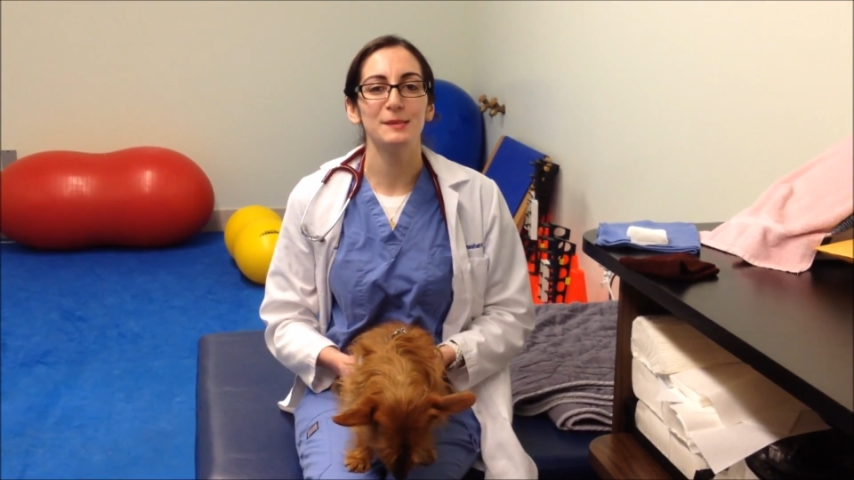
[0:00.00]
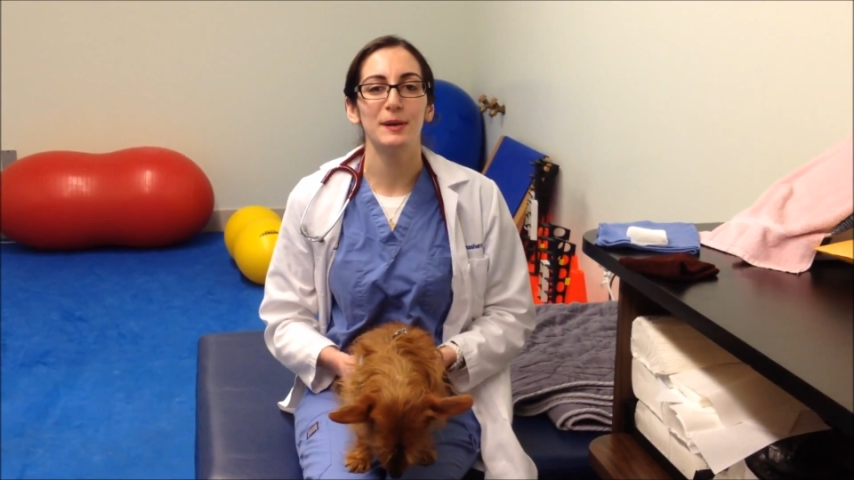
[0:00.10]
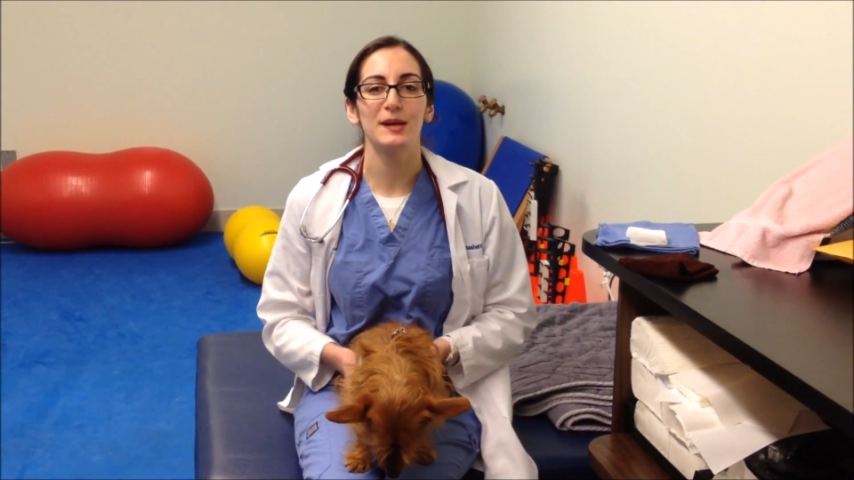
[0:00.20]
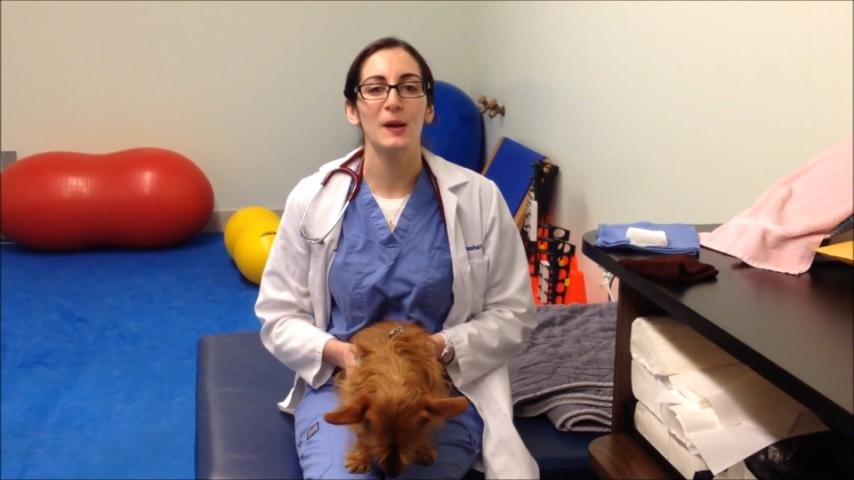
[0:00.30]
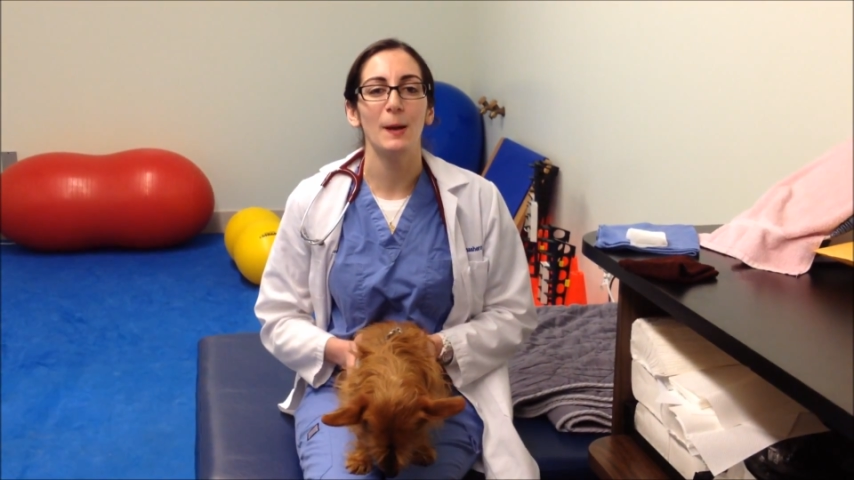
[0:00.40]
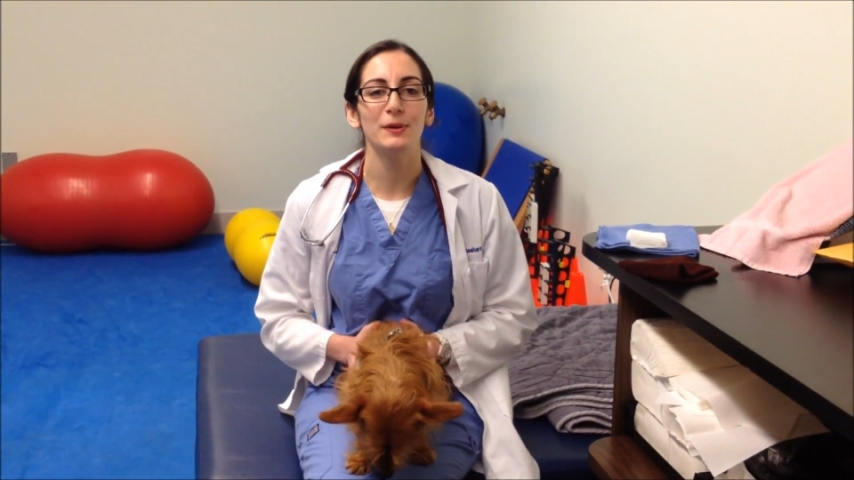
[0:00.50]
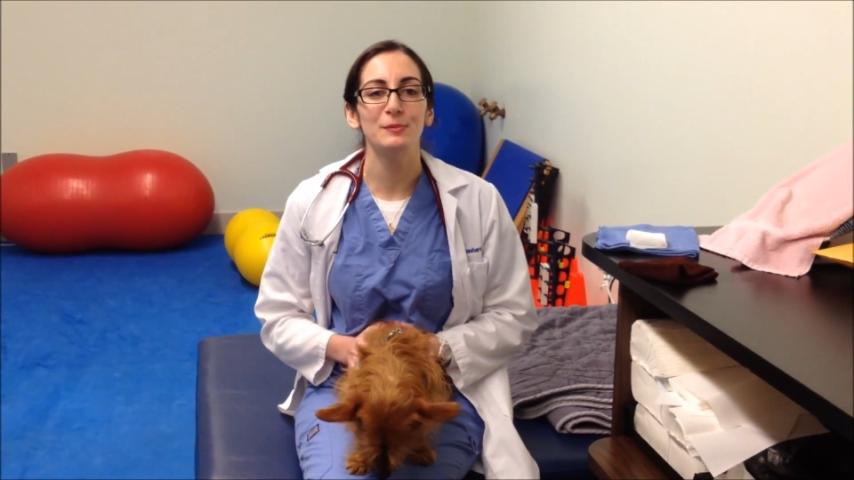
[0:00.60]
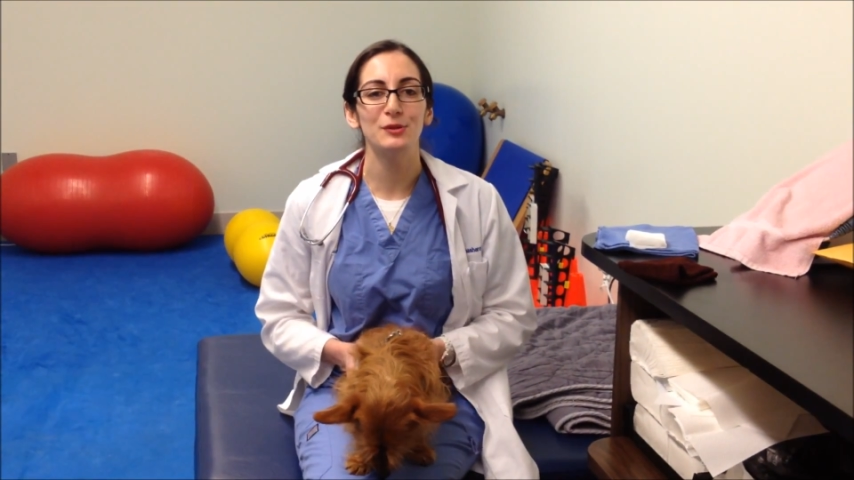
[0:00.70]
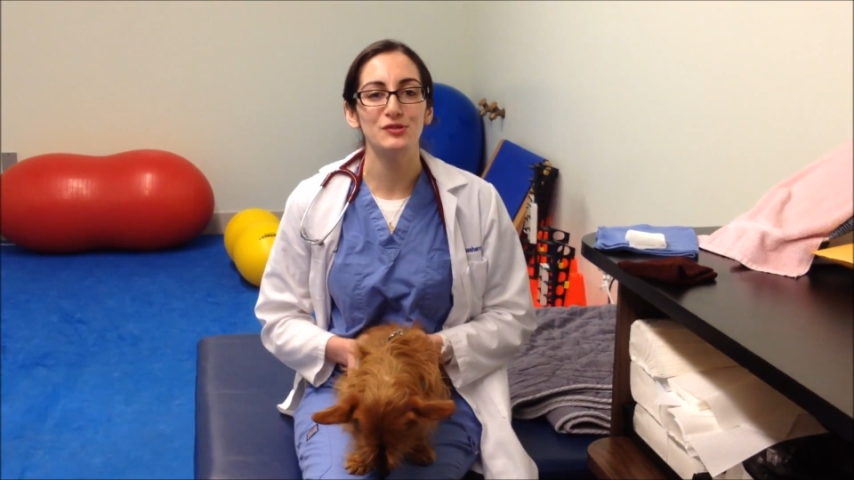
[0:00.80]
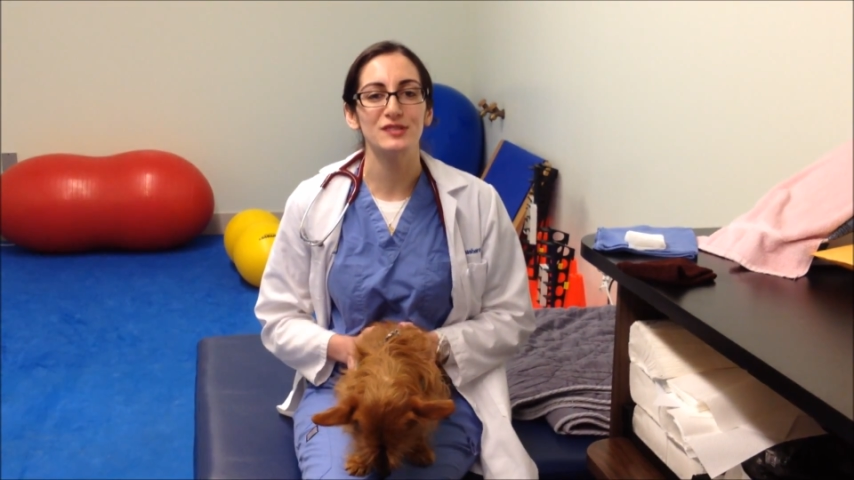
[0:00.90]
about a common
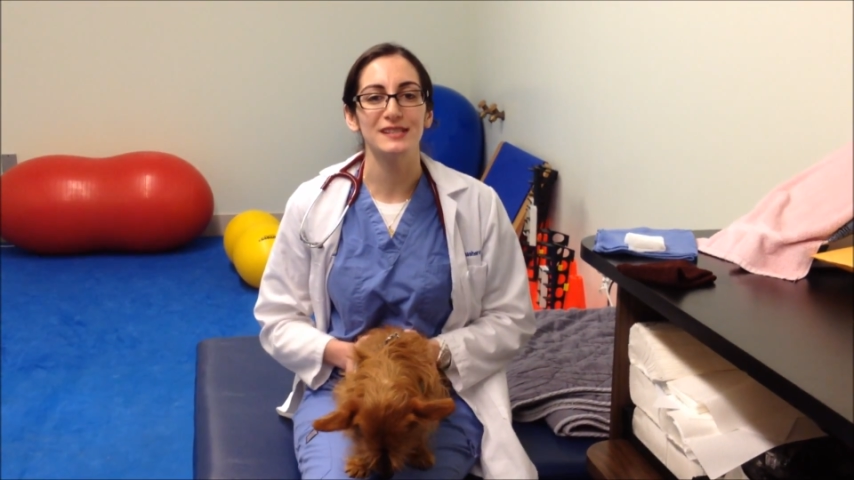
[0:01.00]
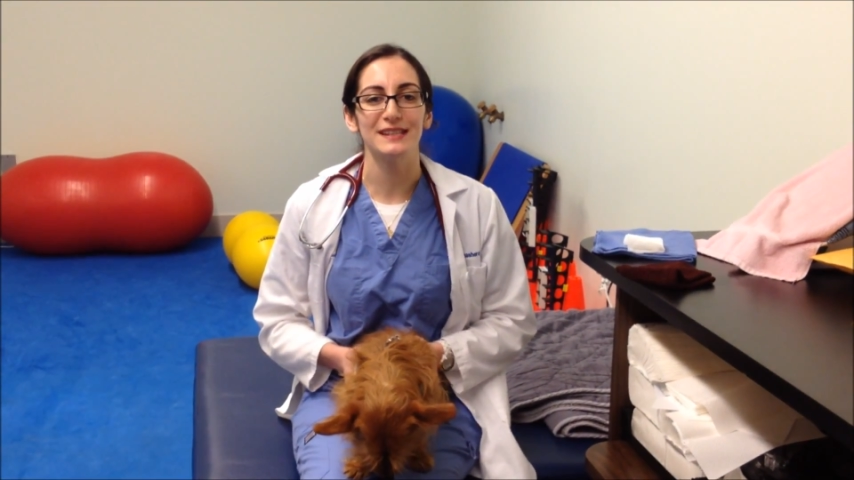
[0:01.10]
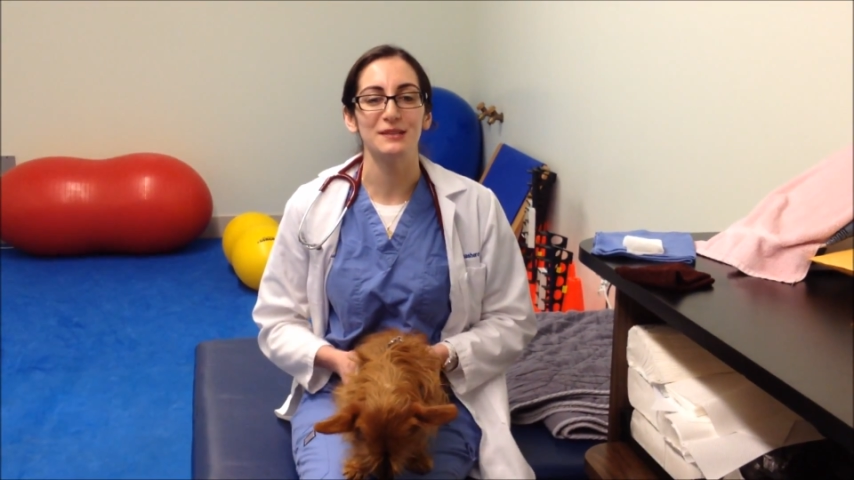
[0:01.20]
emergency